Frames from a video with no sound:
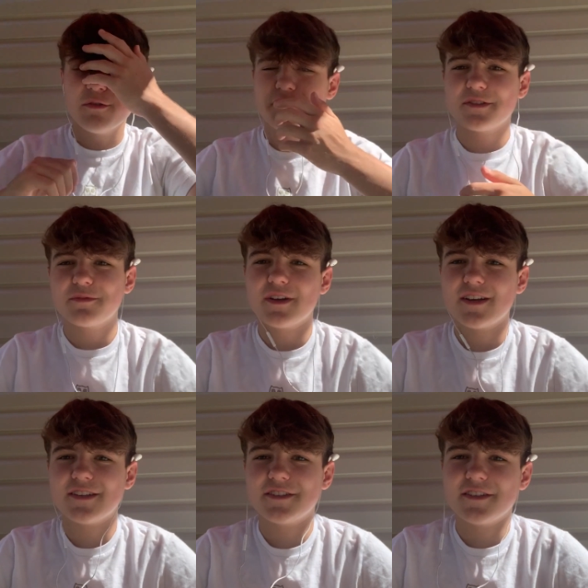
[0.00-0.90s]
what's up
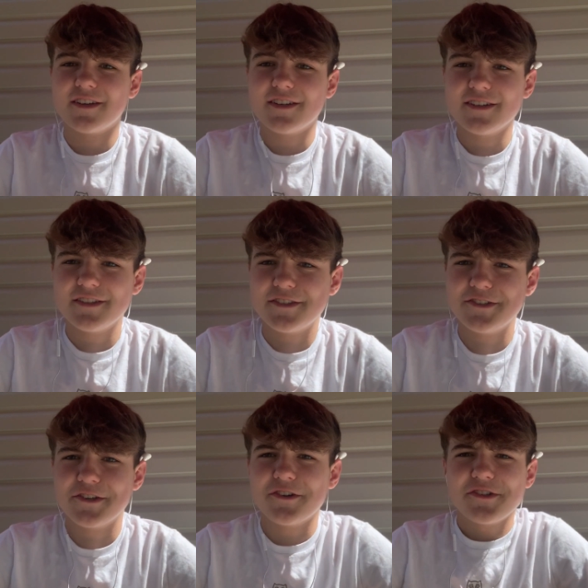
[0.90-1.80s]
guys, it's
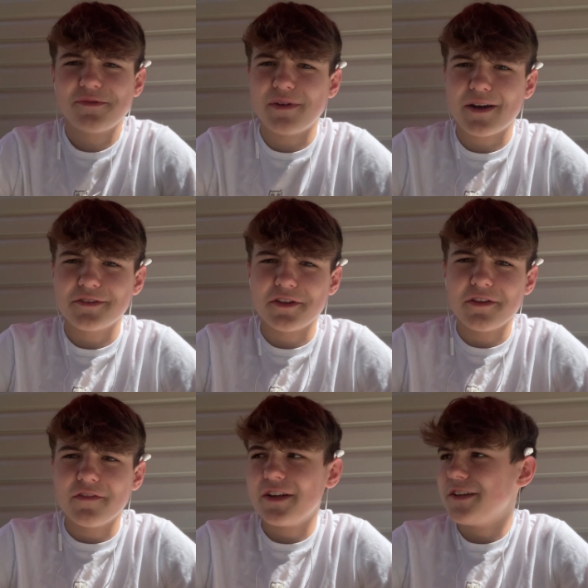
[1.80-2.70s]
Josh back with
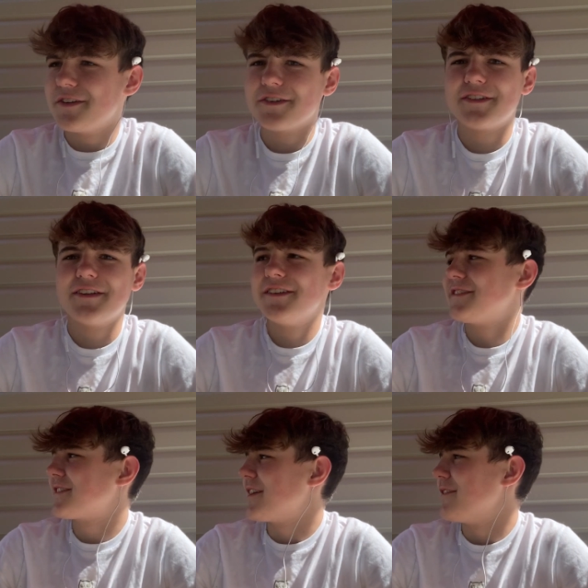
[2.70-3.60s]
another video.
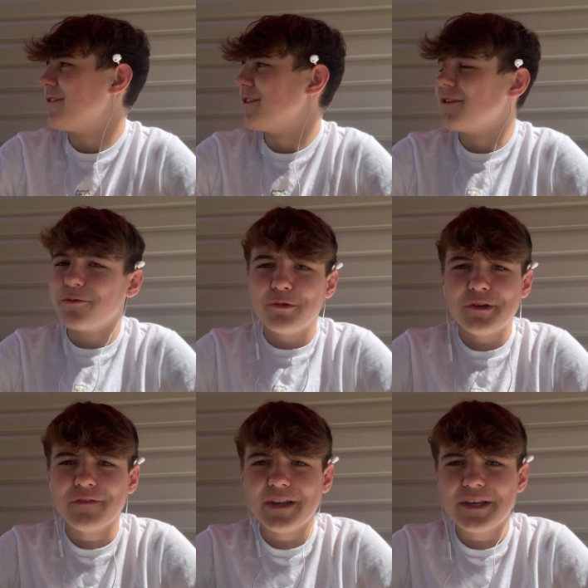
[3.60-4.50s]
Today's kind of a
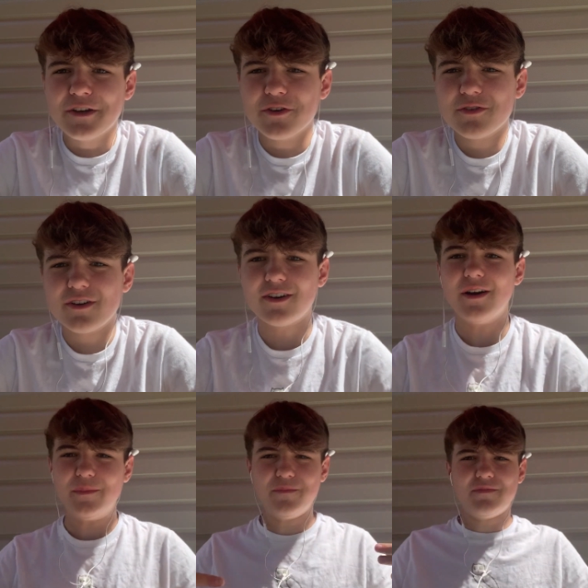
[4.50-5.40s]
weird video.
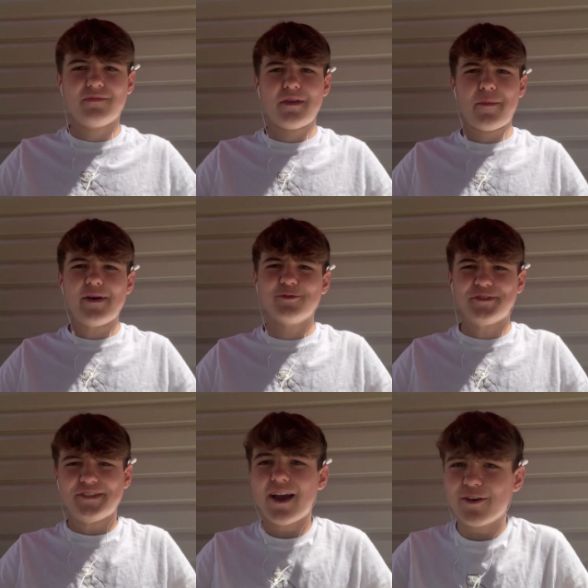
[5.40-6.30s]
I'm
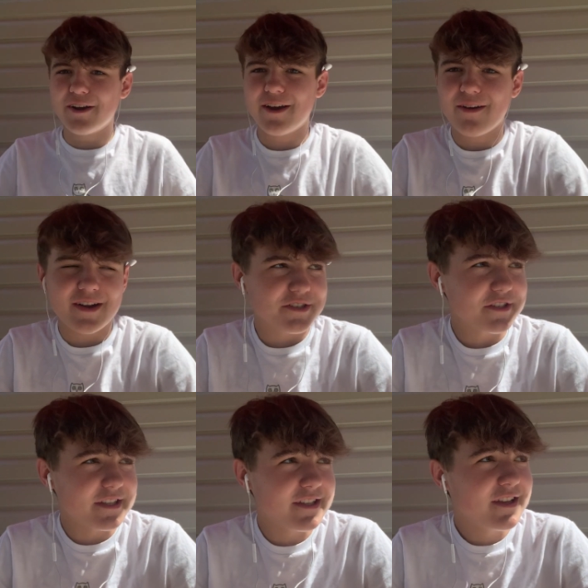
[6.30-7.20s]
outside right now
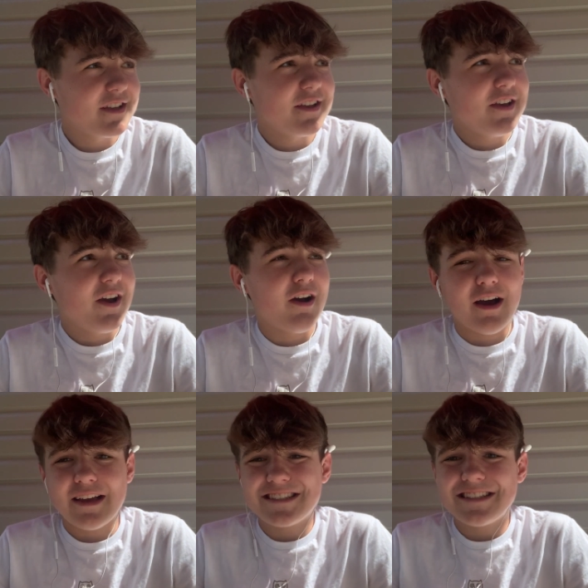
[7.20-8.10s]
actually.
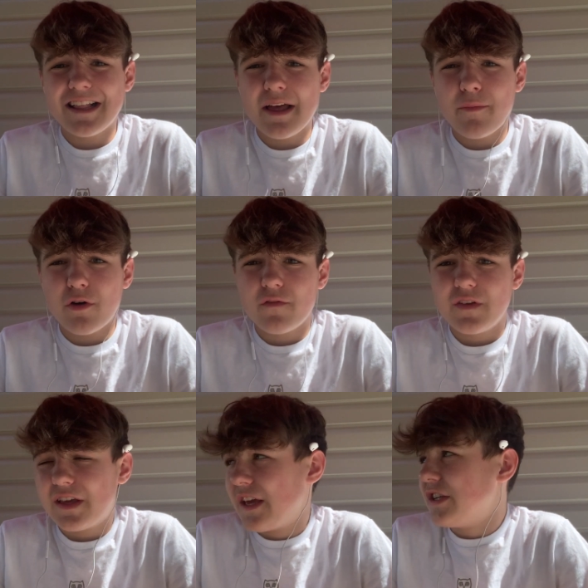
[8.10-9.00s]
I still am on
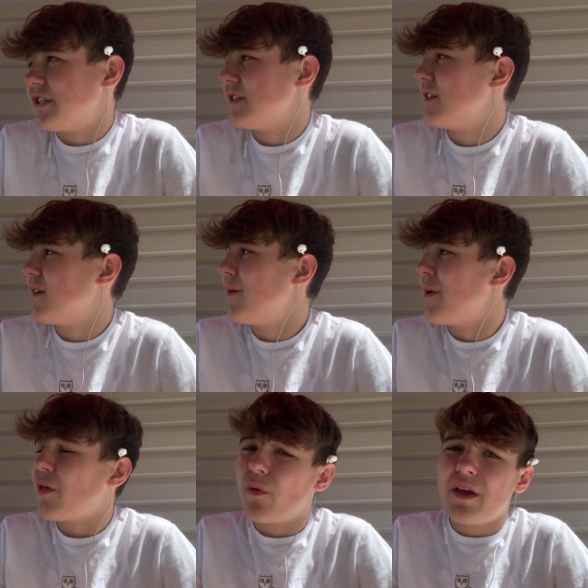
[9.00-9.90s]
vacation.
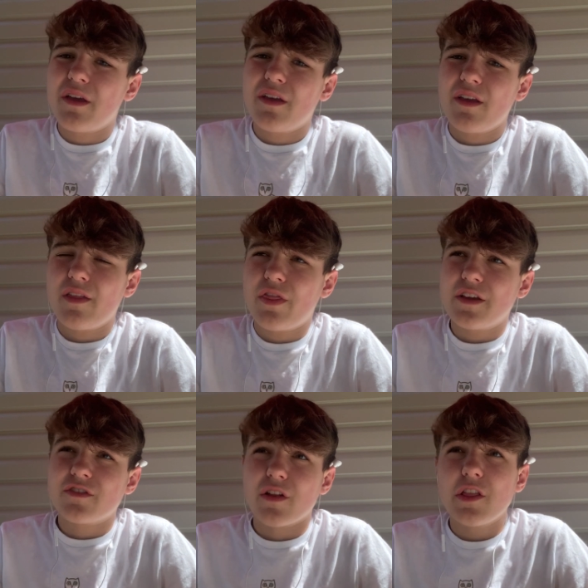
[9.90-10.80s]
By the way
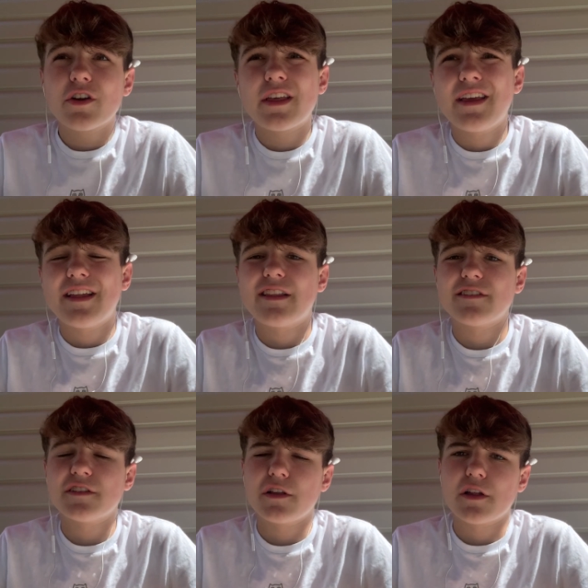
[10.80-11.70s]
things are looking, it
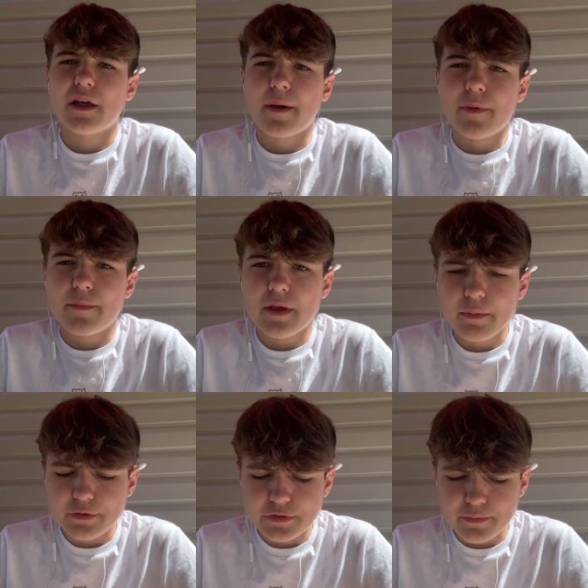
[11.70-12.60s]
doesn't look like I'm going to be
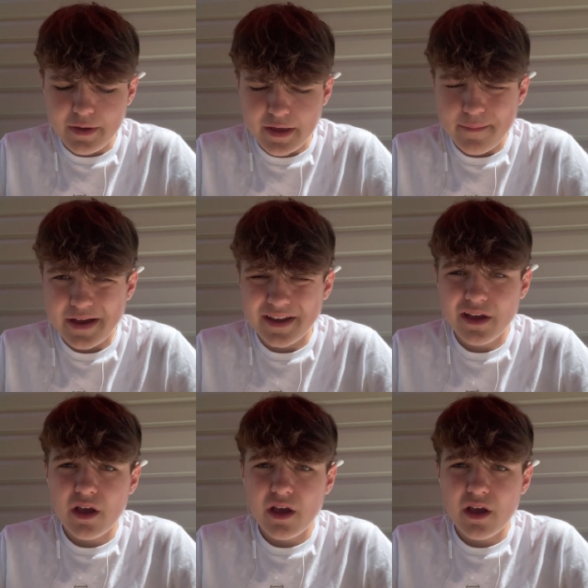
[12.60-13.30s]
able to make it back